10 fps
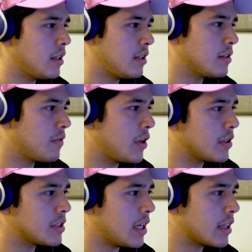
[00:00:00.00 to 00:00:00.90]
It's a very
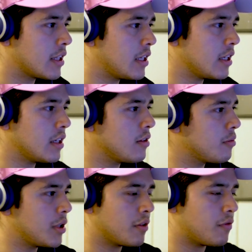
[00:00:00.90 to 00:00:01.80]
exact thing. It'll
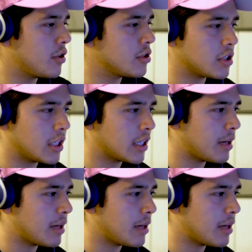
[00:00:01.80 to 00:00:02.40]
be the first link